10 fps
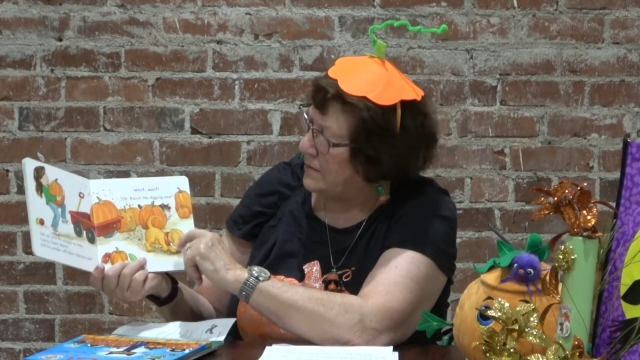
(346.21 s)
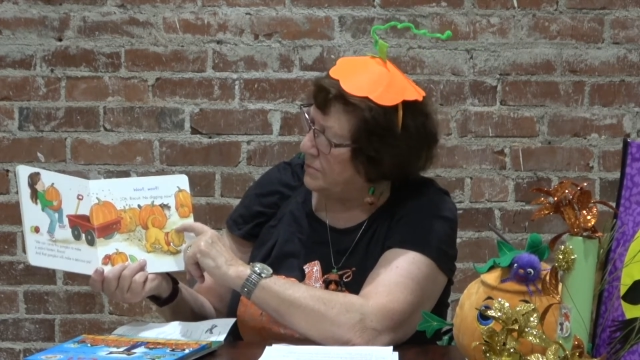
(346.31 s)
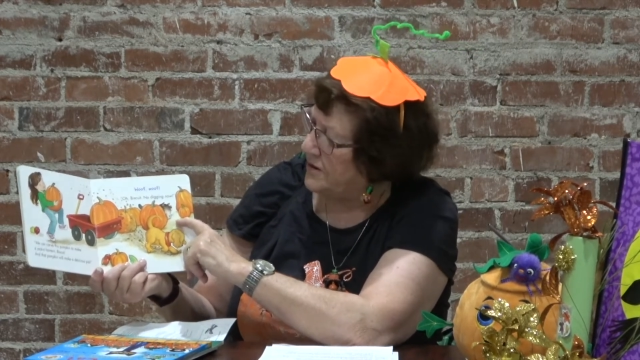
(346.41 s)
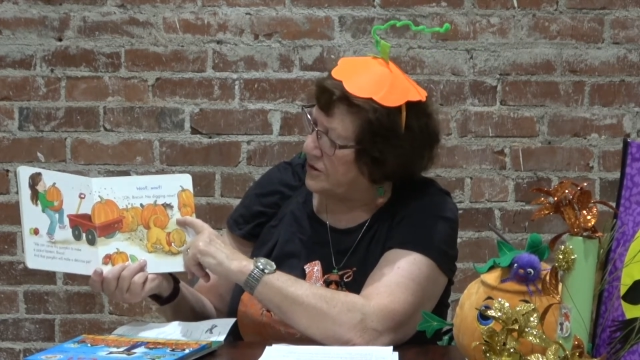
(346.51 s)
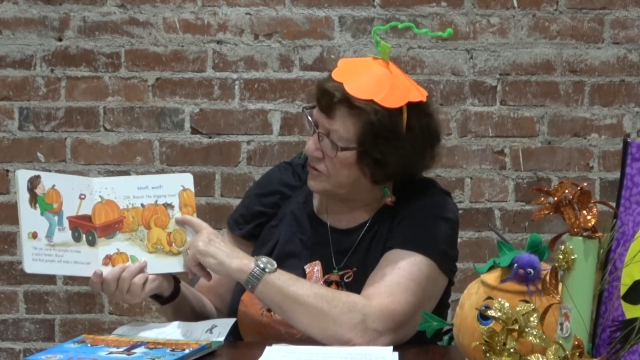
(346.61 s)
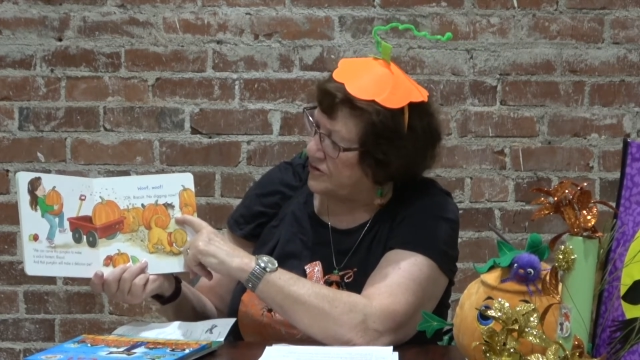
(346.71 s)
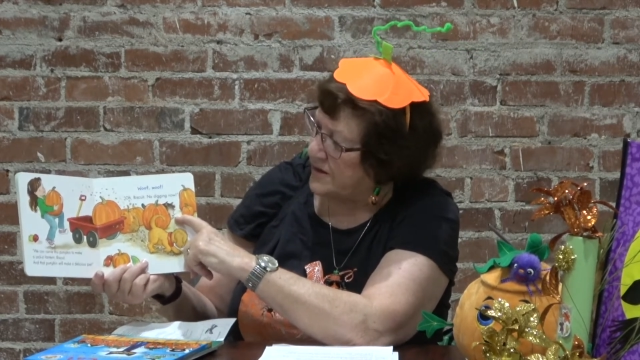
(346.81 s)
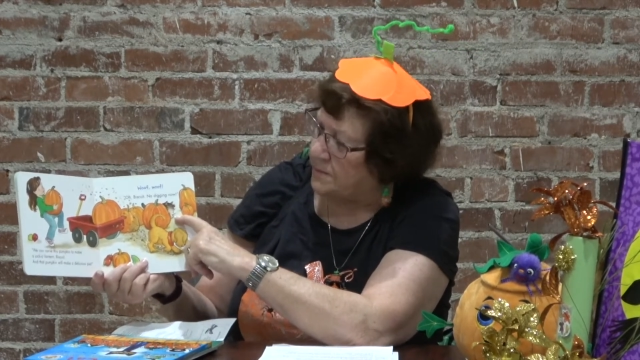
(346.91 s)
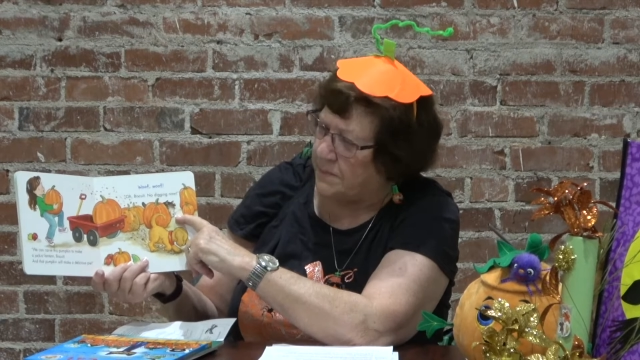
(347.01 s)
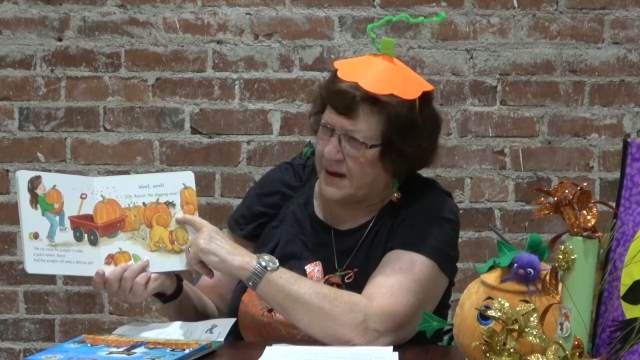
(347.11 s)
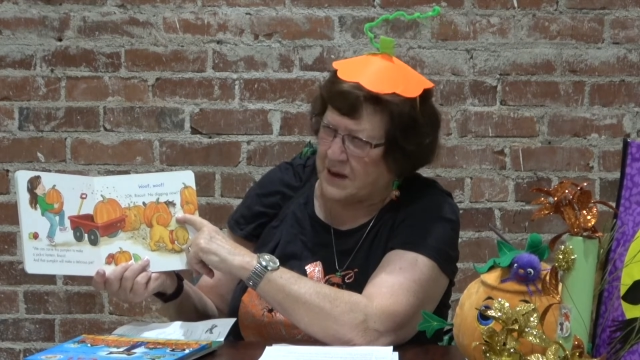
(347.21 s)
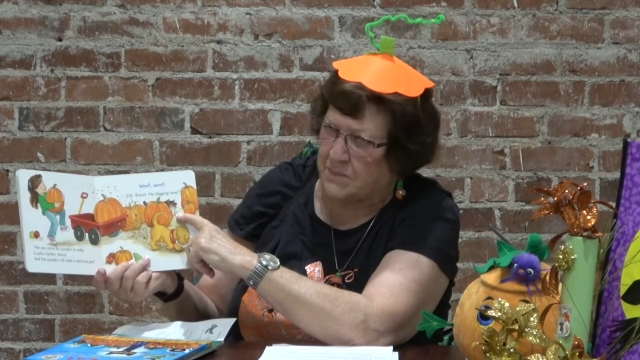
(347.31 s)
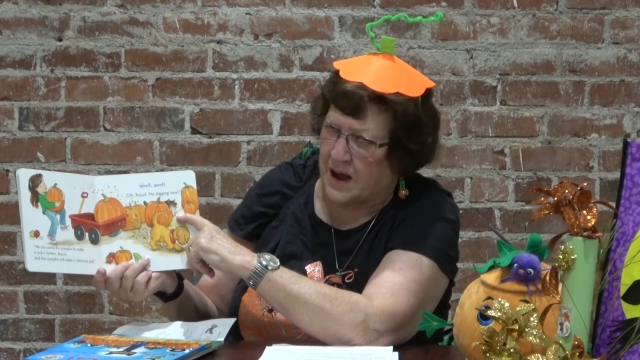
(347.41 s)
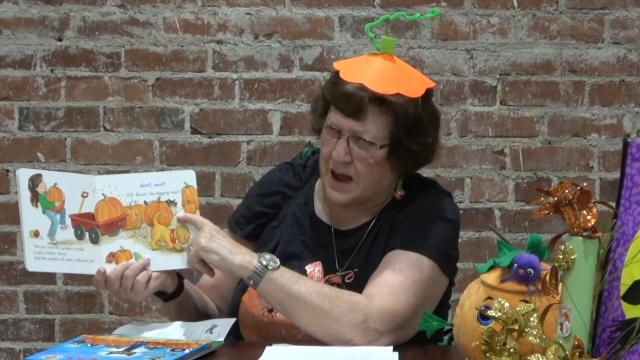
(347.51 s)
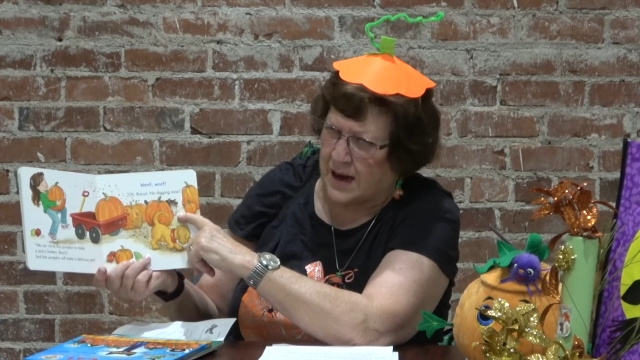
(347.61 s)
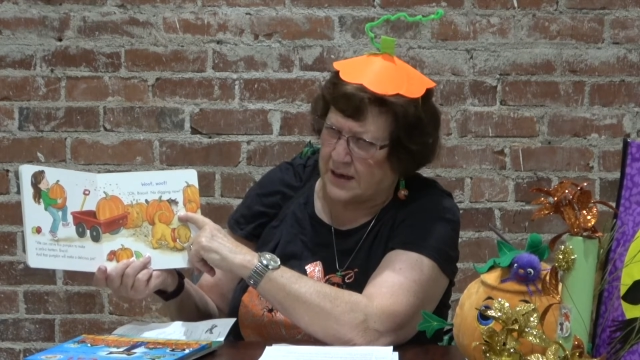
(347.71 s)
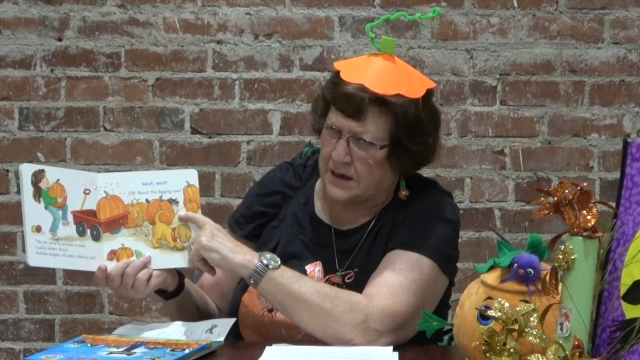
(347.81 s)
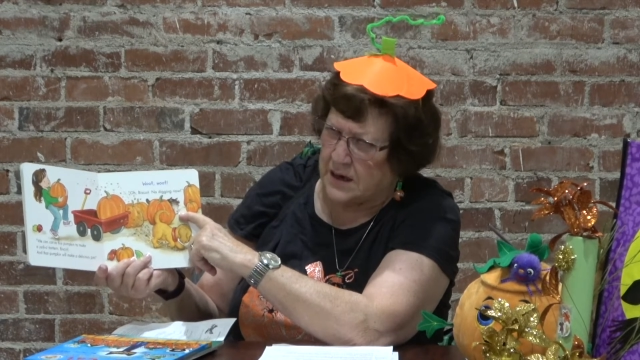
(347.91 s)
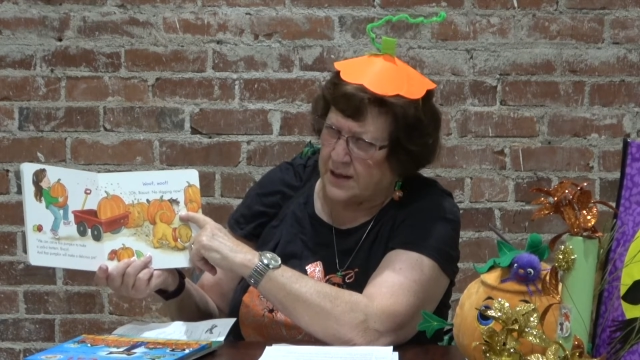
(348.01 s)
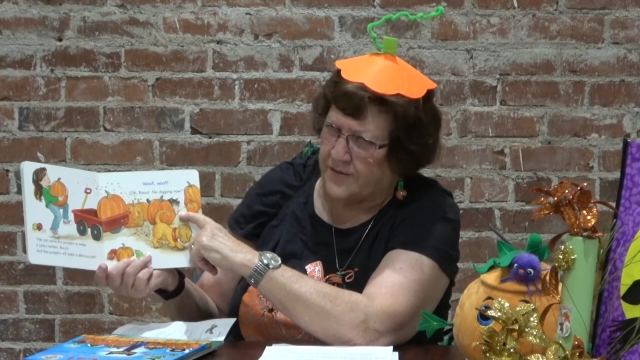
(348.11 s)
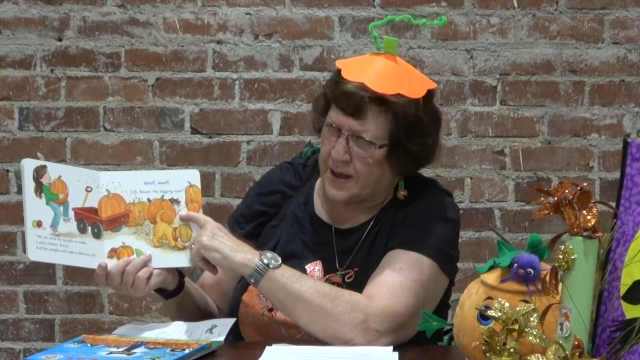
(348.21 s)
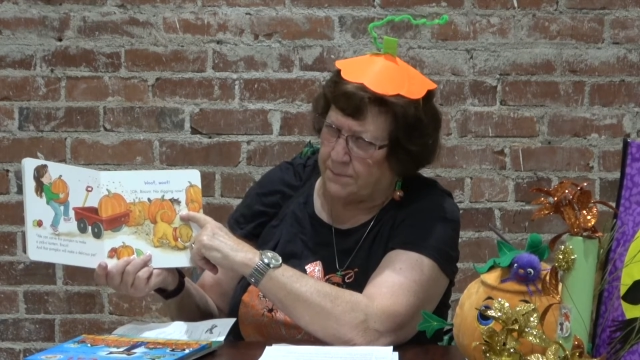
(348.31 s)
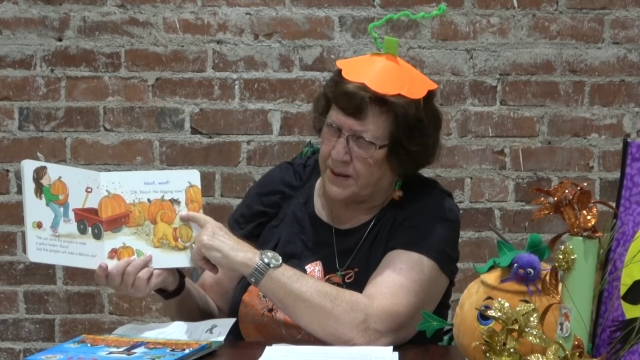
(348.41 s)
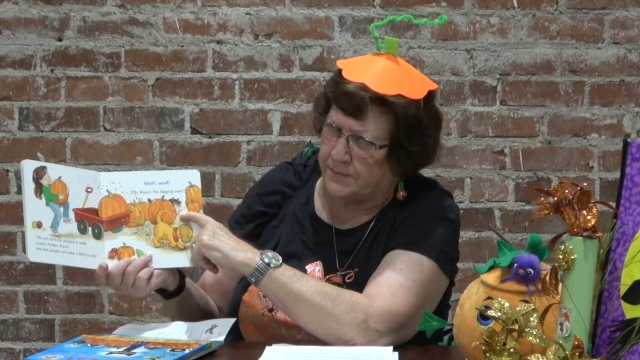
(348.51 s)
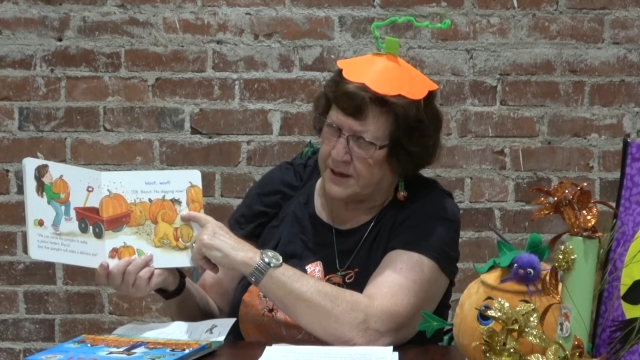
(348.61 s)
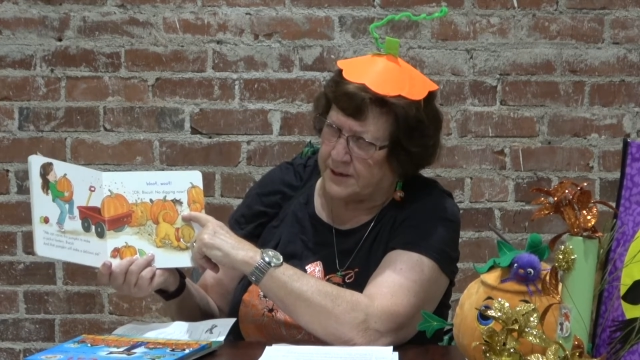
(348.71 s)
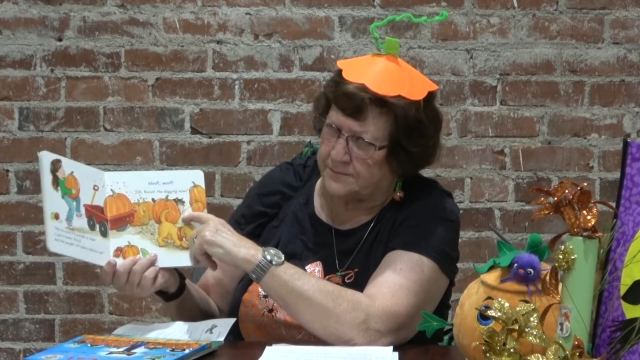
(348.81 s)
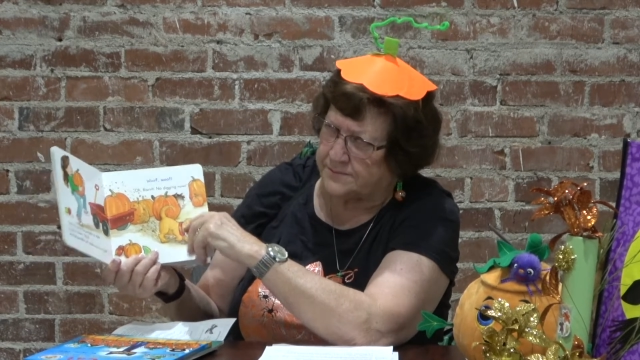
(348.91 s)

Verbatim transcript: but there's somebody behind that pumpkin.